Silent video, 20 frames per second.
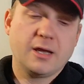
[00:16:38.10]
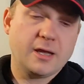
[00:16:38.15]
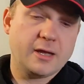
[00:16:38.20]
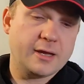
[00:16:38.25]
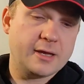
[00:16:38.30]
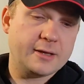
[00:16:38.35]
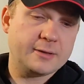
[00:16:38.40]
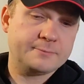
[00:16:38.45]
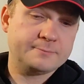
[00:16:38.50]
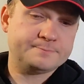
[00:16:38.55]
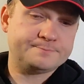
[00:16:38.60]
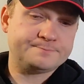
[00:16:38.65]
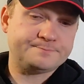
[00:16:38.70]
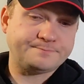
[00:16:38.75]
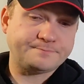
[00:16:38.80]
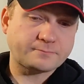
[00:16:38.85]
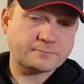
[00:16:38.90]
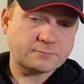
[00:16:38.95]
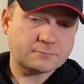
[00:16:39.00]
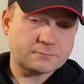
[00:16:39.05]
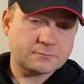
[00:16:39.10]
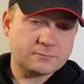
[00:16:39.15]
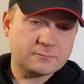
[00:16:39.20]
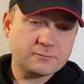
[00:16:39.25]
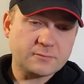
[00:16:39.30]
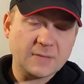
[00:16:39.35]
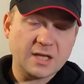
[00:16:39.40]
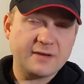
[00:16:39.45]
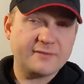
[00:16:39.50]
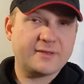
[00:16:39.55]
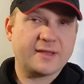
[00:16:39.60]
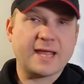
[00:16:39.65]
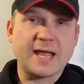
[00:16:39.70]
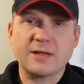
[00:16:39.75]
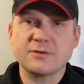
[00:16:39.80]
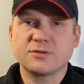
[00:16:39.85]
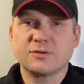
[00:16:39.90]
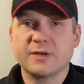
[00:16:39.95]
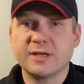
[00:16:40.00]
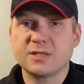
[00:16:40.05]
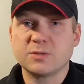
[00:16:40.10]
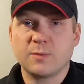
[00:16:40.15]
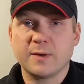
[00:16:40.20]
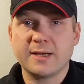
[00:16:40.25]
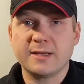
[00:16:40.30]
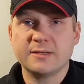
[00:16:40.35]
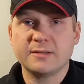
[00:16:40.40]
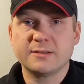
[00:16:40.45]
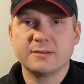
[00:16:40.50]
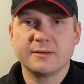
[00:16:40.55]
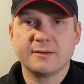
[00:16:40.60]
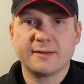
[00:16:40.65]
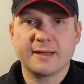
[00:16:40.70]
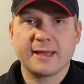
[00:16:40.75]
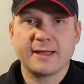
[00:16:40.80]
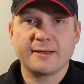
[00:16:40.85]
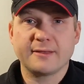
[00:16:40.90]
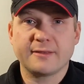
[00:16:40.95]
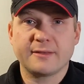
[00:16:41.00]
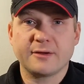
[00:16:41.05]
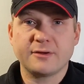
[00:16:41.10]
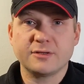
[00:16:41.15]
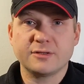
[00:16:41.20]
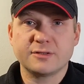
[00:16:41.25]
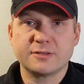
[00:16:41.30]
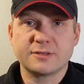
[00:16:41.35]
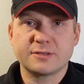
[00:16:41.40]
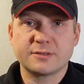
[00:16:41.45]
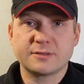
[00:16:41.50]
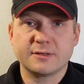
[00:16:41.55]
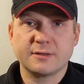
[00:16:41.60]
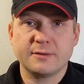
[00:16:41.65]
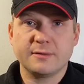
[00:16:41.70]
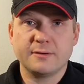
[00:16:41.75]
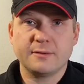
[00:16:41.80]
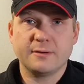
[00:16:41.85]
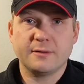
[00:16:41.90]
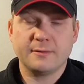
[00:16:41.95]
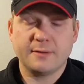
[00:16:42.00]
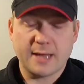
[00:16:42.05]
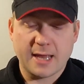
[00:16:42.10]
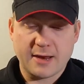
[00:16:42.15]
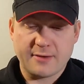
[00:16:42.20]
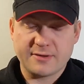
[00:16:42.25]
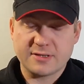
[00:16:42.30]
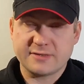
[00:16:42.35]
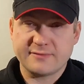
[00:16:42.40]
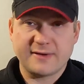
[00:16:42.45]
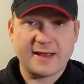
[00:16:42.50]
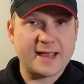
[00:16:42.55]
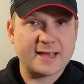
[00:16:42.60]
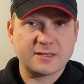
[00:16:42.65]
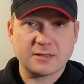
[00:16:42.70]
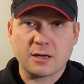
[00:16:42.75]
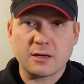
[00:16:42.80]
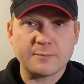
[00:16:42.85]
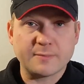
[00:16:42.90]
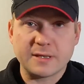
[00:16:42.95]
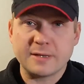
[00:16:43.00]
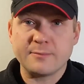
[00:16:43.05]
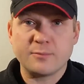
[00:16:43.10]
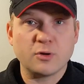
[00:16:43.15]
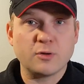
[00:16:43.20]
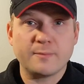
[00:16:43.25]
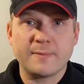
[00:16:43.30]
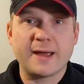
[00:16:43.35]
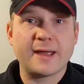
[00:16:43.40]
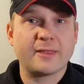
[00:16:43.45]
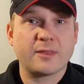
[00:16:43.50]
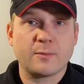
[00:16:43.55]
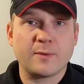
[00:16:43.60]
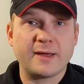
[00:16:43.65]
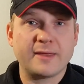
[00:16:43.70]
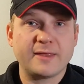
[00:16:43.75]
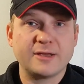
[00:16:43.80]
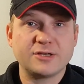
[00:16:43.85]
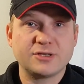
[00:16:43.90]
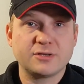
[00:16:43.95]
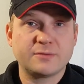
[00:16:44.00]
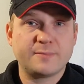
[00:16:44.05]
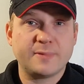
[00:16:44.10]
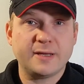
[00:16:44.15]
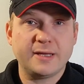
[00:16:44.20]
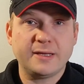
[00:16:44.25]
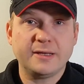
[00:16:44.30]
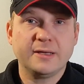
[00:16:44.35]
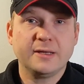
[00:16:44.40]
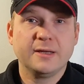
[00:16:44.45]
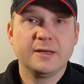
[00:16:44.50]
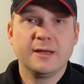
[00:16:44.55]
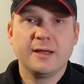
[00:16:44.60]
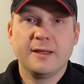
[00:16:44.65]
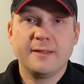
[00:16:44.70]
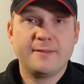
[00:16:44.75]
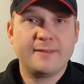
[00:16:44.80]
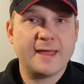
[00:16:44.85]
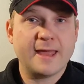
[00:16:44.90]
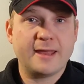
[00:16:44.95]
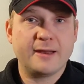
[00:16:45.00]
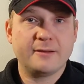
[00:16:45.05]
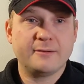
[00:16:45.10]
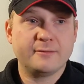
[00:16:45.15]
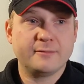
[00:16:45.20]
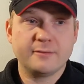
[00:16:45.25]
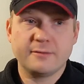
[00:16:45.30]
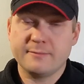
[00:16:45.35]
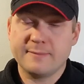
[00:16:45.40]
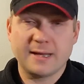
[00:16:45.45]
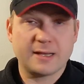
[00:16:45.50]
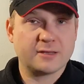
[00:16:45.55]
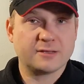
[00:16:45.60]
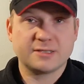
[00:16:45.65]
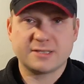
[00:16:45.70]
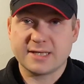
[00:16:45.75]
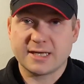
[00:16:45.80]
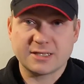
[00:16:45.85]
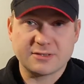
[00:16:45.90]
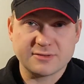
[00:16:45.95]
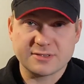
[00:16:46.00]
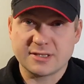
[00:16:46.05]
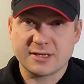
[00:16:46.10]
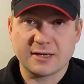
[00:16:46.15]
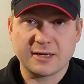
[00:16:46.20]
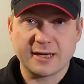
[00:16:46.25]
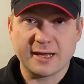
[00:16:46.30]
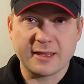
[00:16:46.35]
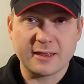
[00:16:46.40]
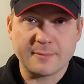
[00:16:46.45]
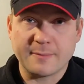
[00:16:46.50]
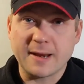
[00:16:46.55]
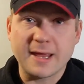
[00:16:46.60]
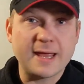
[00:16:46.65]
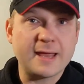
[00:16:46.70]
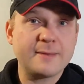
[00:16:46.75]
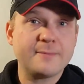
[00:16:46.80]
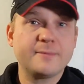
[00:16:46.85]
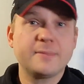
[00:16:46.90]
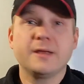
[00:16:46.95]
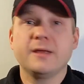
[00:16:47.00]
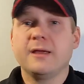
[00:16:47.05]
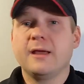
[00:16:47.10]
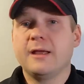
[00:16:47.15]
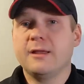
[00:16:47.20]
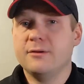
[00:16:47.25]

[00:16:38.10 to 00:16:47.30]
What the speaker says: if the council gets wind that those areas of land aren't being put back the way they should be, then metal detectorists are going to get the blame.